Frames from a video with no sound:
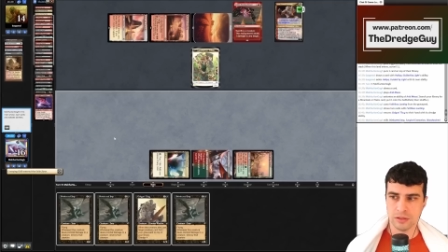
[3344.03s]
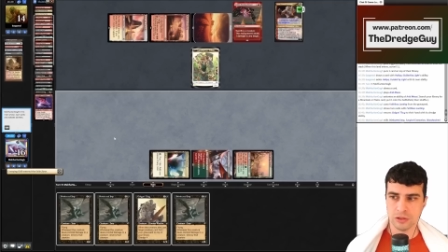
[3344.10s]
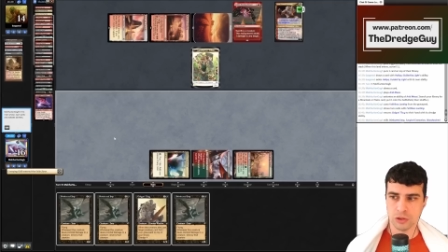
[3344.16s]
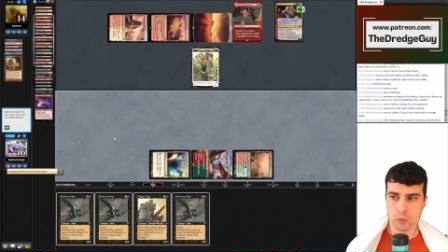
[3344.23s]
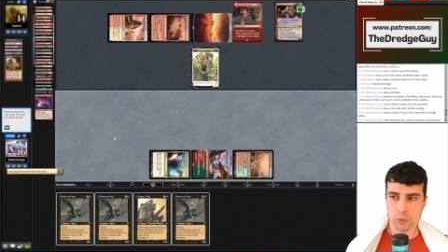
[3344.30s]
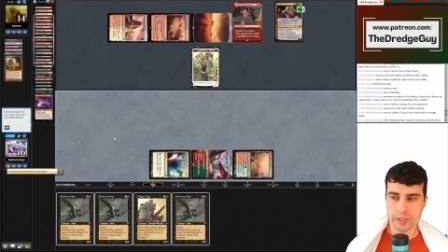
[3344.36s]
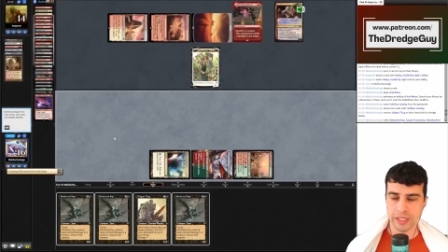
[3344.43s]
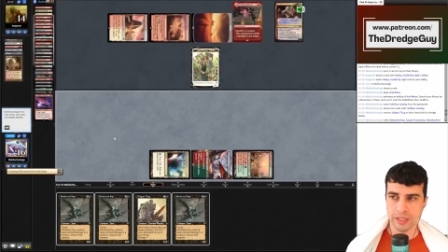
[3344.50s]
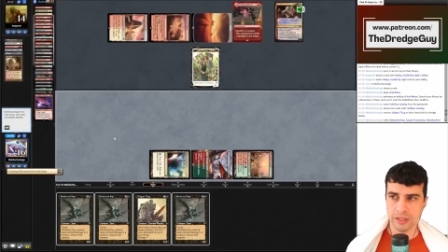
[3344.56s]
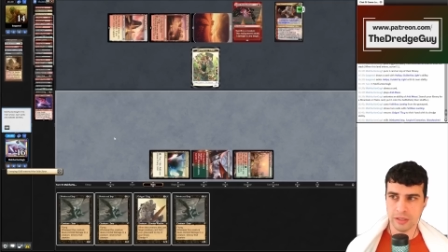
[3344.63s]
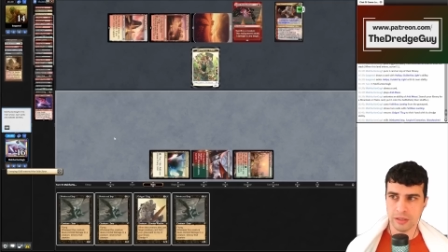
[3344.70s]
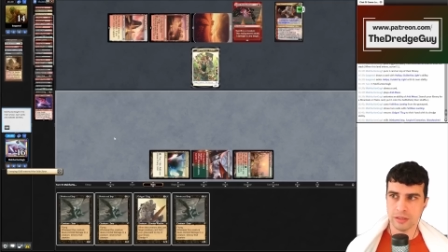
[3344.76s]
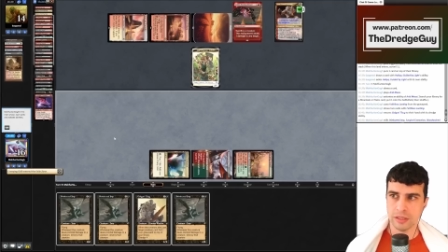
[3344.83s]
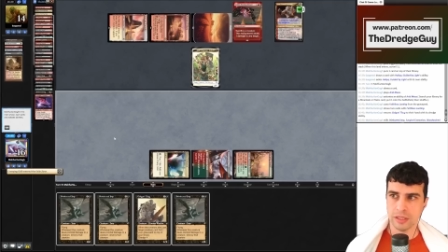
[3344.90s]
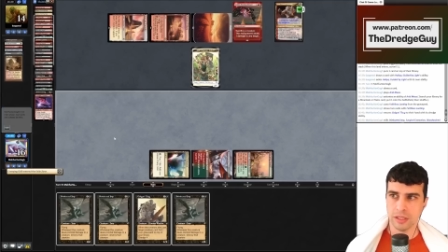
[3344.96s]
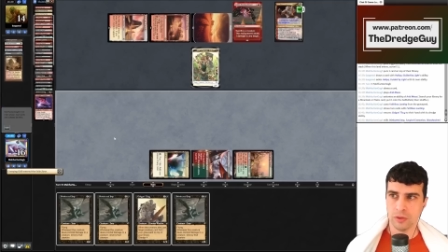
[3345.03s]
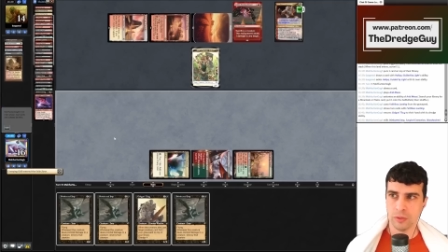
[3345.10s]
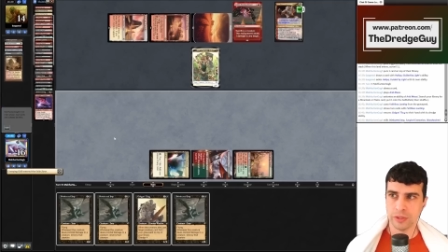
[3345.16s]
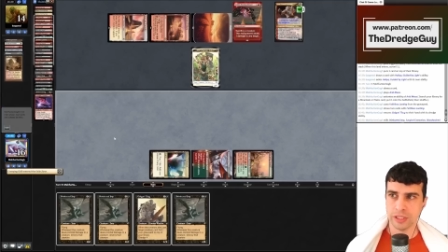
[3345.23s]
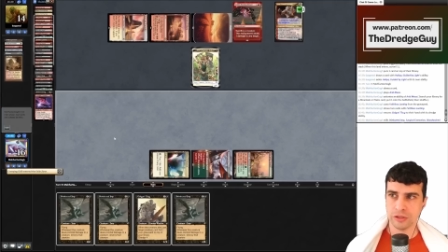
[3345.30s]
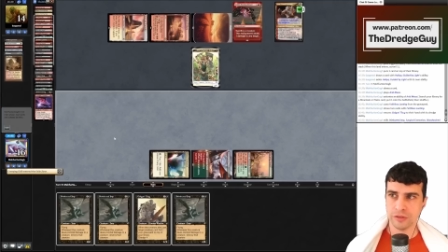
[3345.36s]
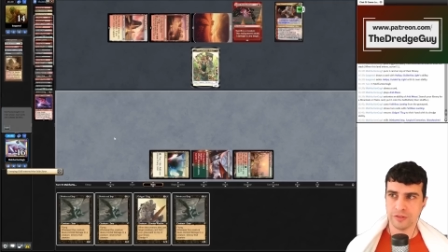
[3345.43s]
To win,
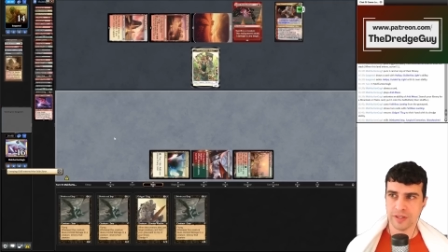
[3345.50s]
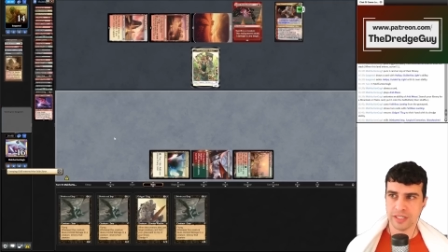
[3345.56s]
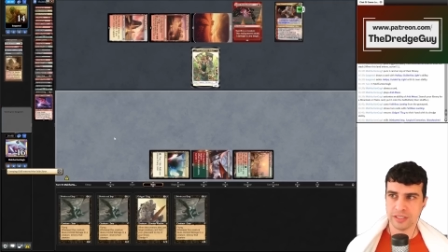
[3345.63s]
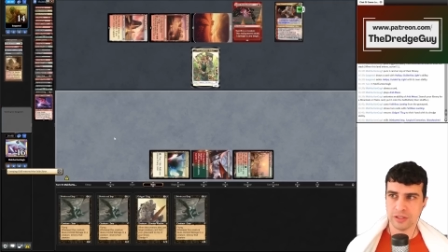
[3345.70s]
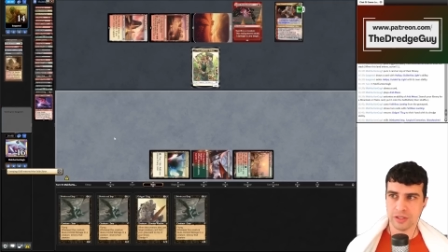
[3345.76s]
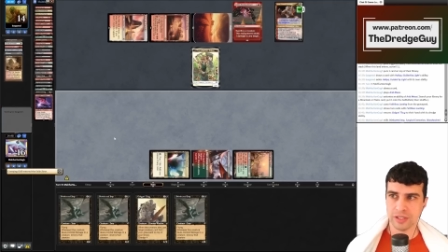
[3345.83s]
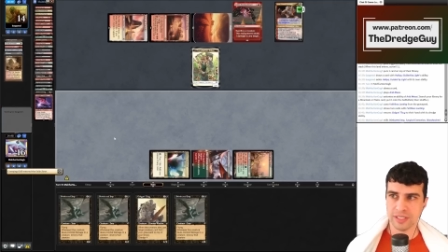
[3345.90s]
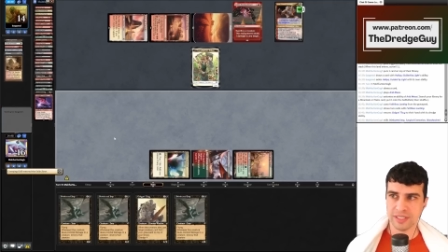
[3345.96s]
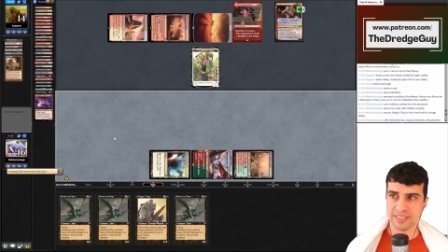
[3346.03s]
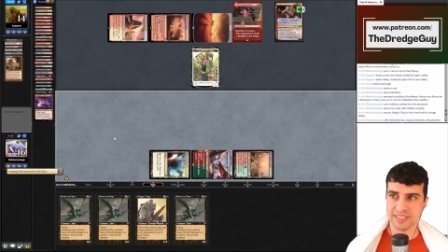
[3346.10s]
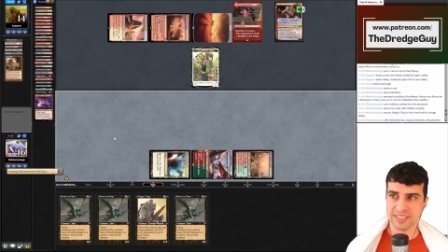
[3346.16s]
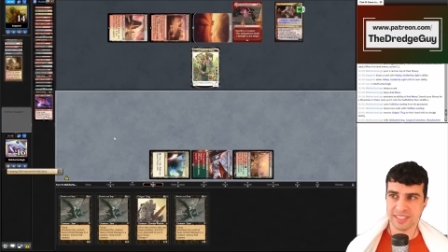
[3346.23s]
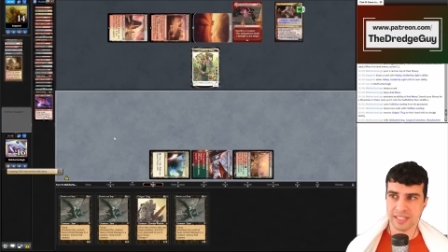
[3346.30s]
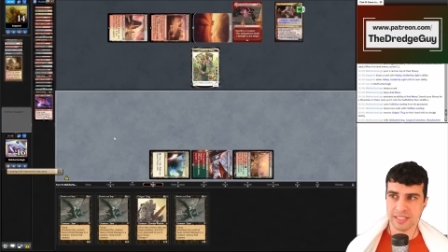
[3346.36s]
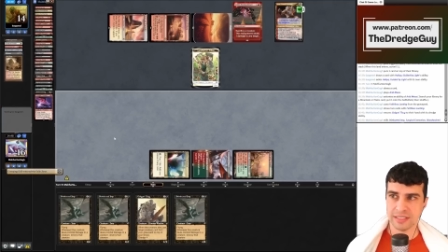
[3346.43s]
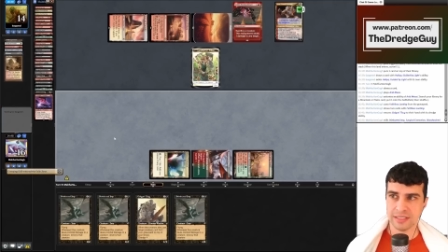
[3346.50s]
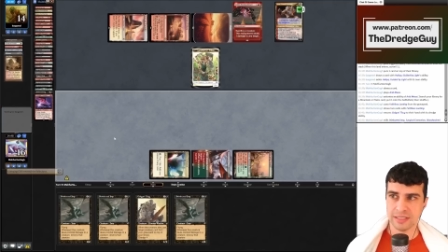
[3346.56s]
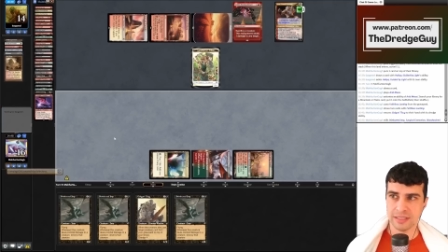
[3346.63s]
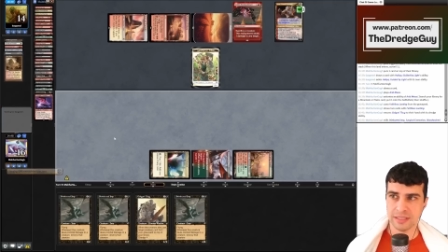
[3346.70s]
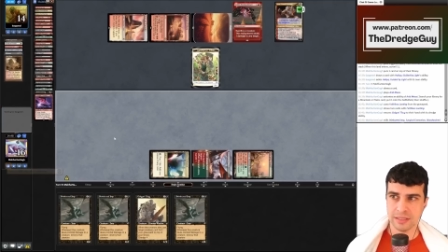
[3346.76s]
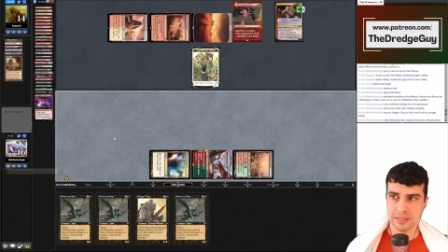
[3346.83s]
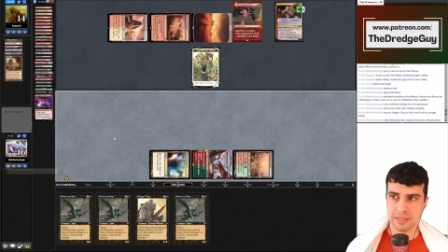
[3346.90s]
we need to find our second
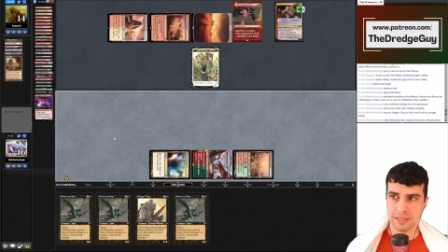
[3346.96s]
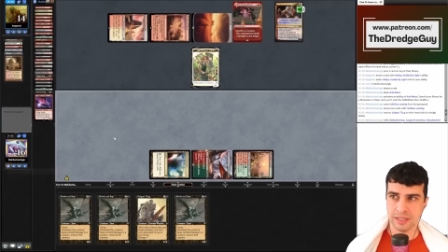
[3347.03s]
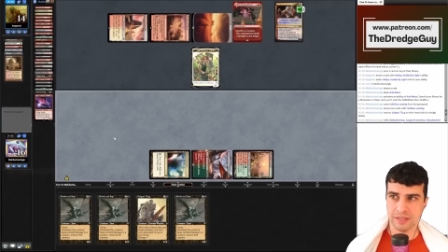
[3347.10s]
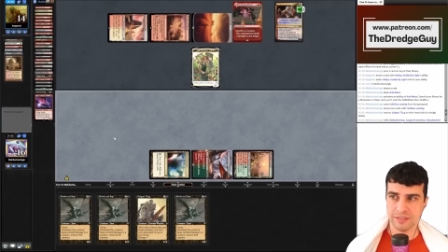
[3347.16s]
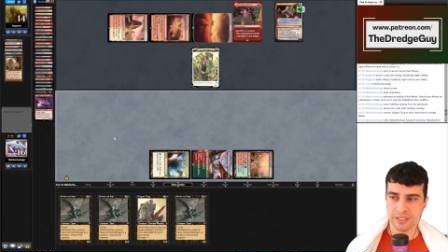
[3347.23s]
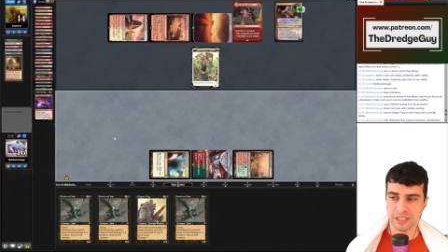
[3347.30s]
Lava